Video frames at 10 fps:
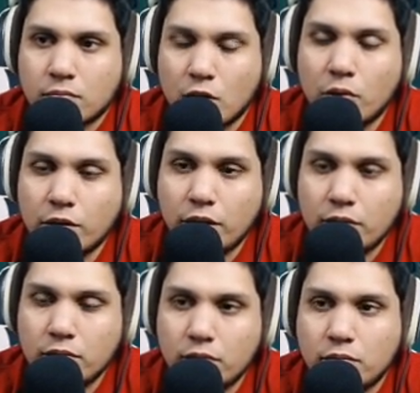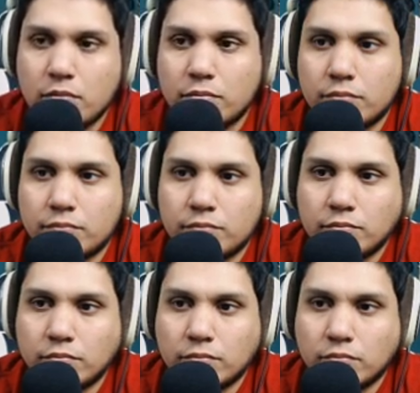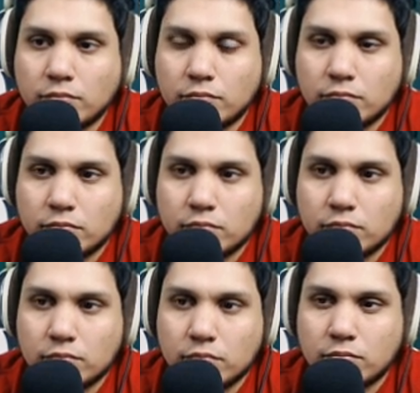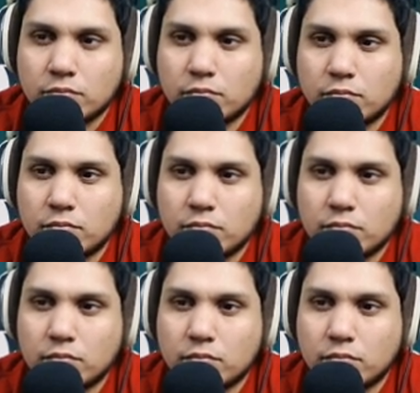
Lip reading: The person shown says nothing.